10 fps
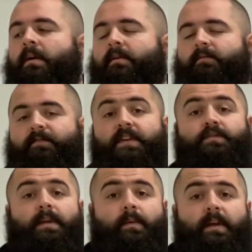
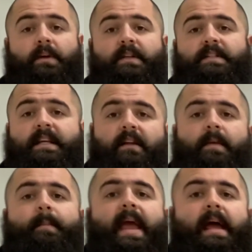visually what you can see on the
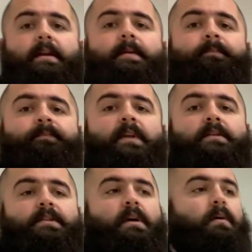band.
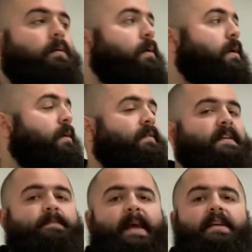So these
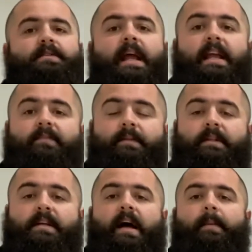bands are hanging from the
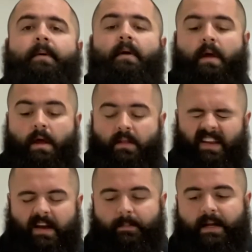top, they
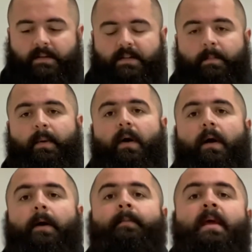come down to the
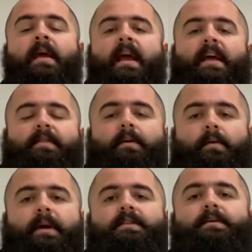bar, and they're
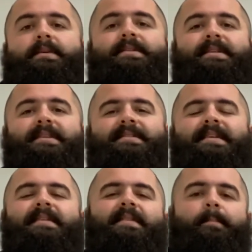going to
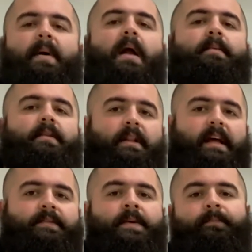assist the bottom of the
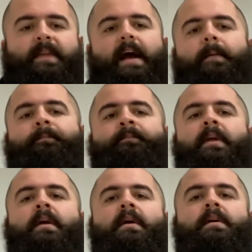lift. Now,
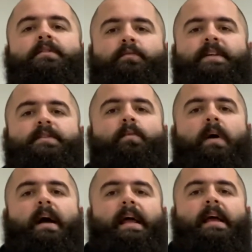the reason
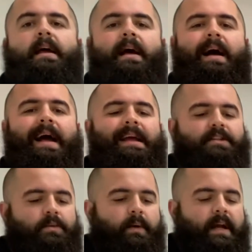why I
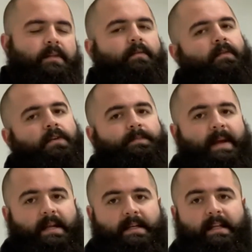enjoy the reverse
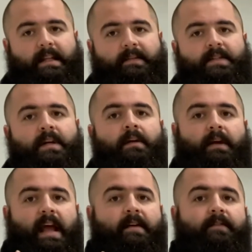band deadlift,
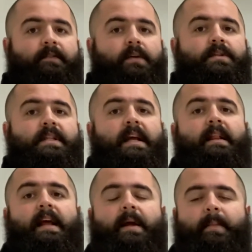okay, first thing I
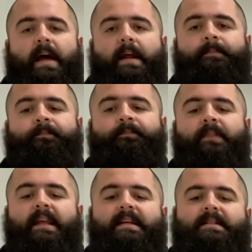like about it
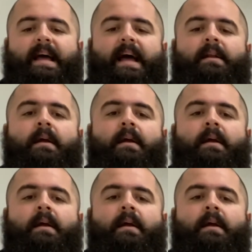is that